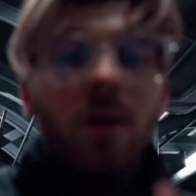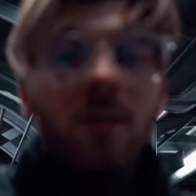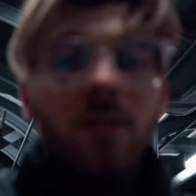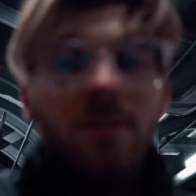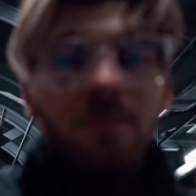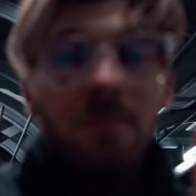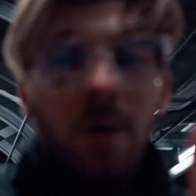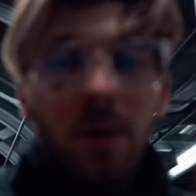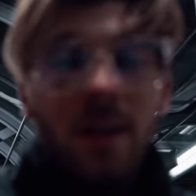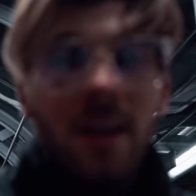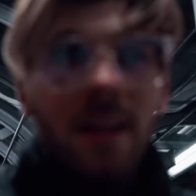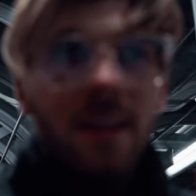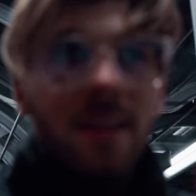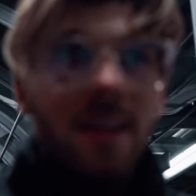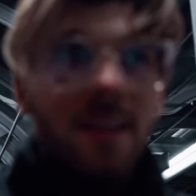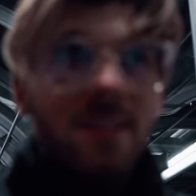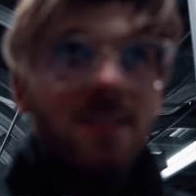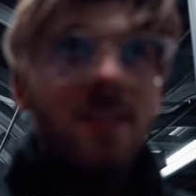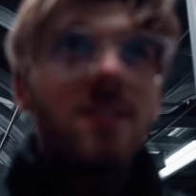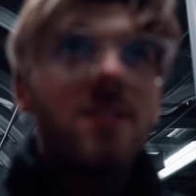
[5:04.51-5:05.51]
not modeling
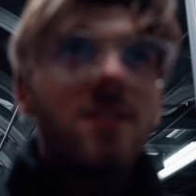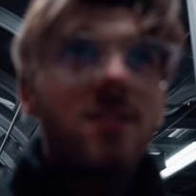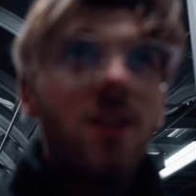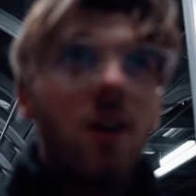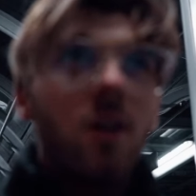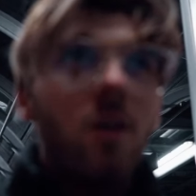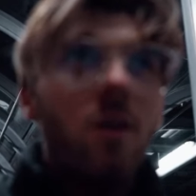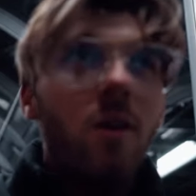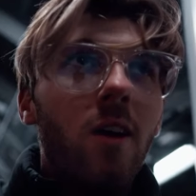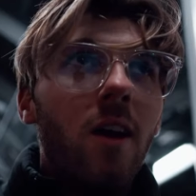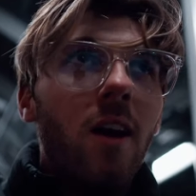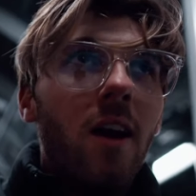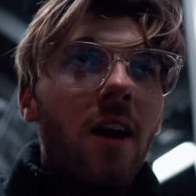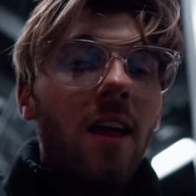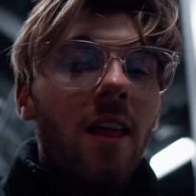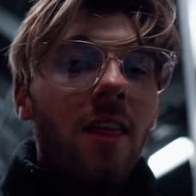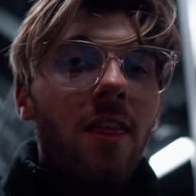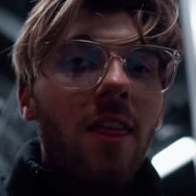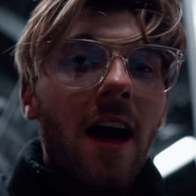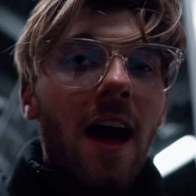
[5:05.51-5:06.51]
this is so
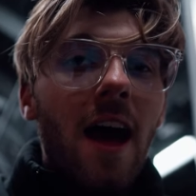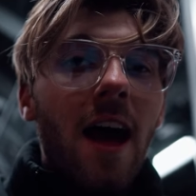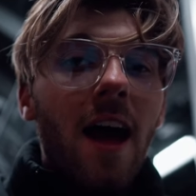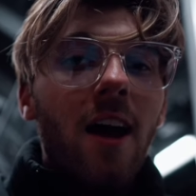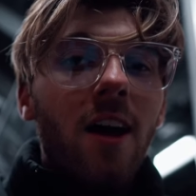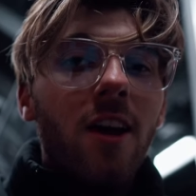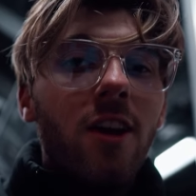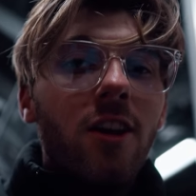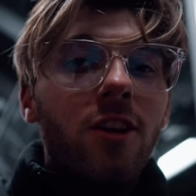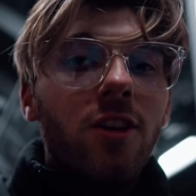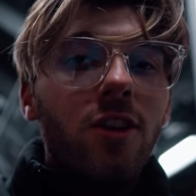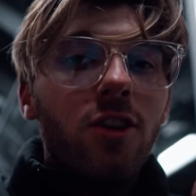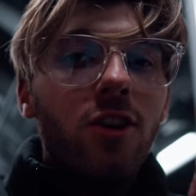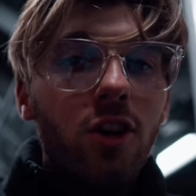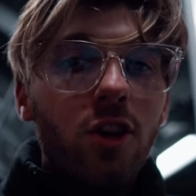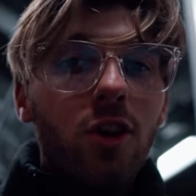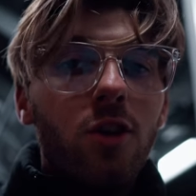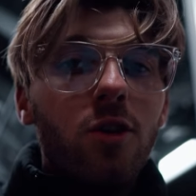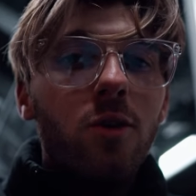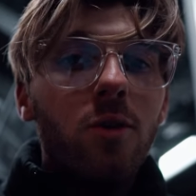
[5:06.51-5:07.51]
that
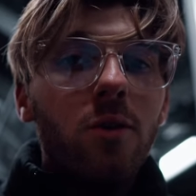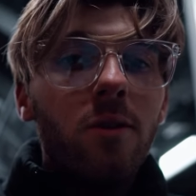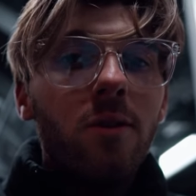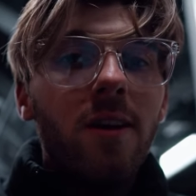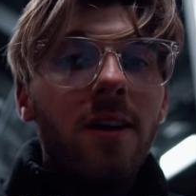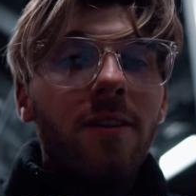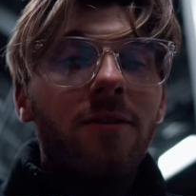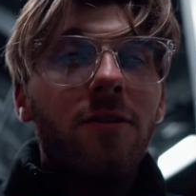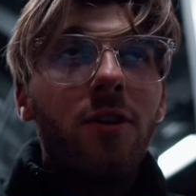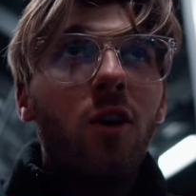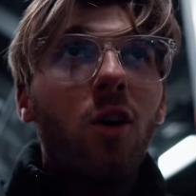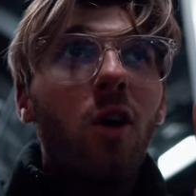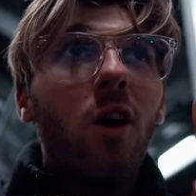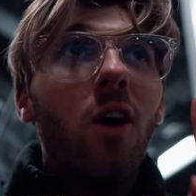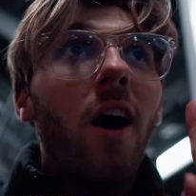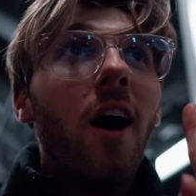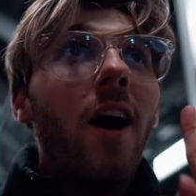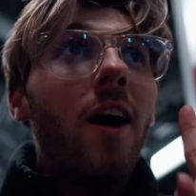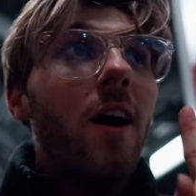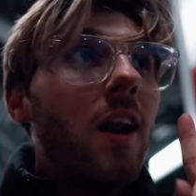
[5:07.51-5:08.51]
you, if
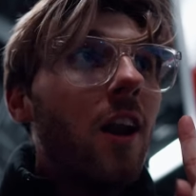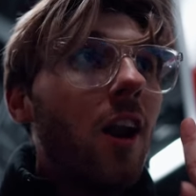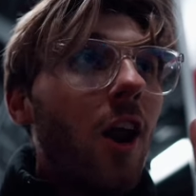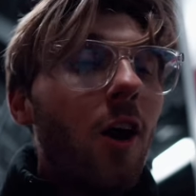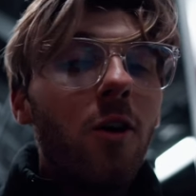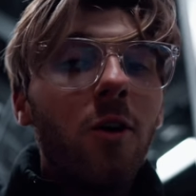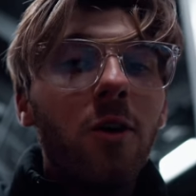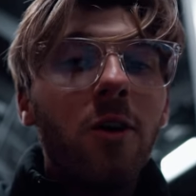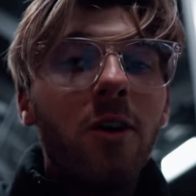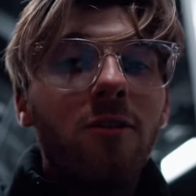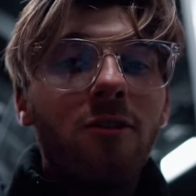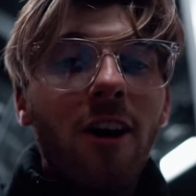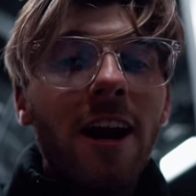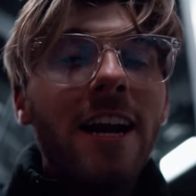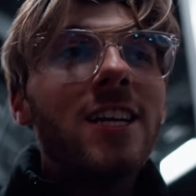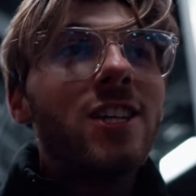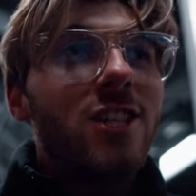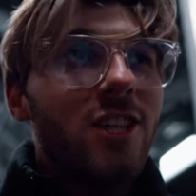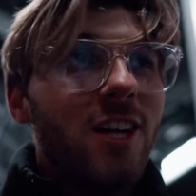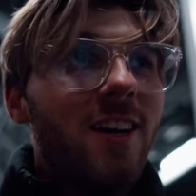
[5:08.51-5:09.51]
you're a lone
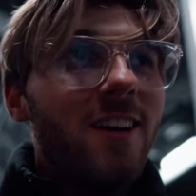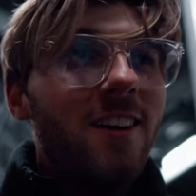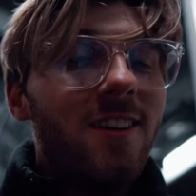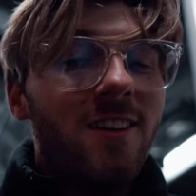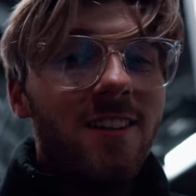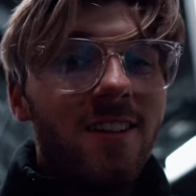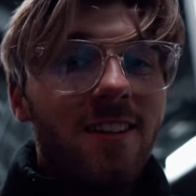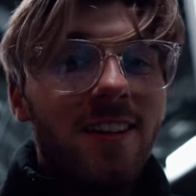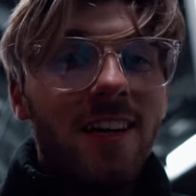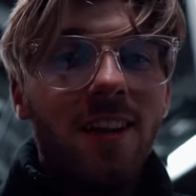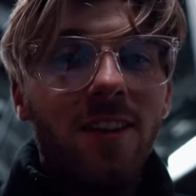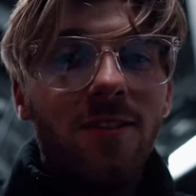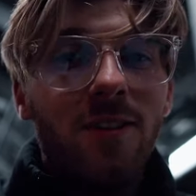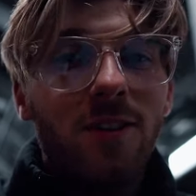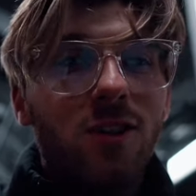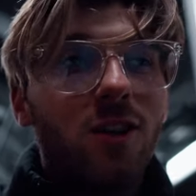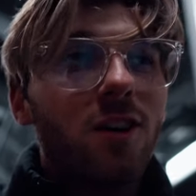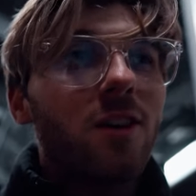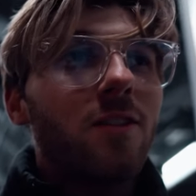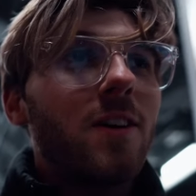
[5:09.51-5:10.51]
ranger in the
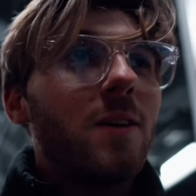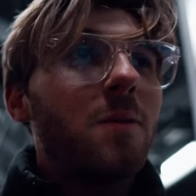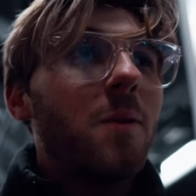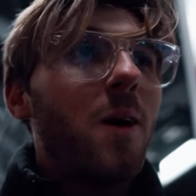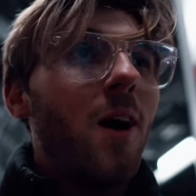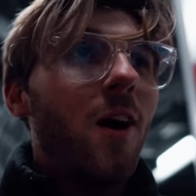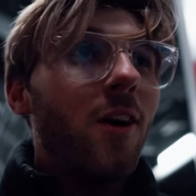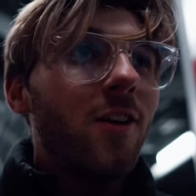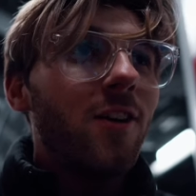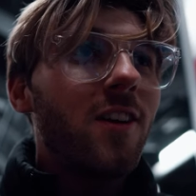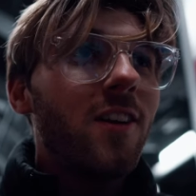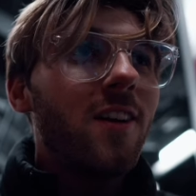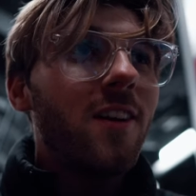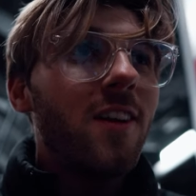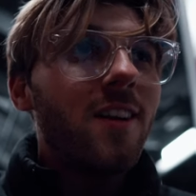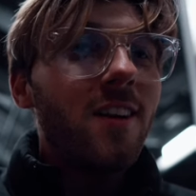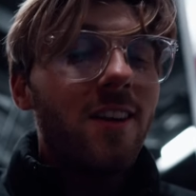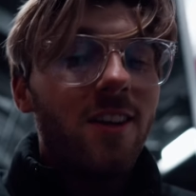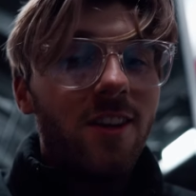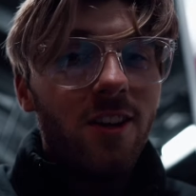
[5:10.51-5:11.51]
photography world,
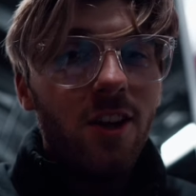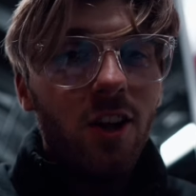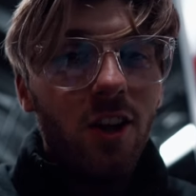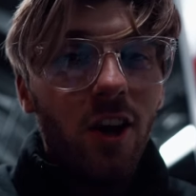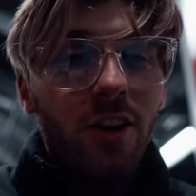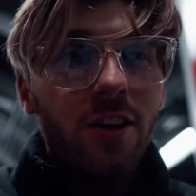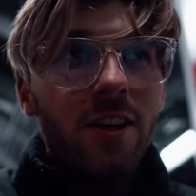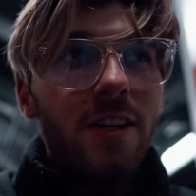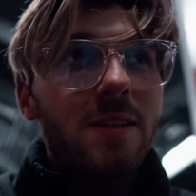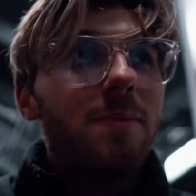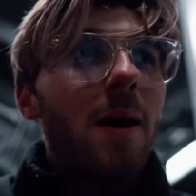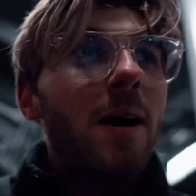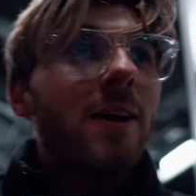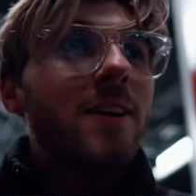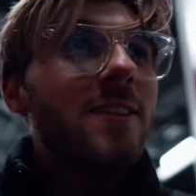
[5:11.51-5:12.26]
you got to do this by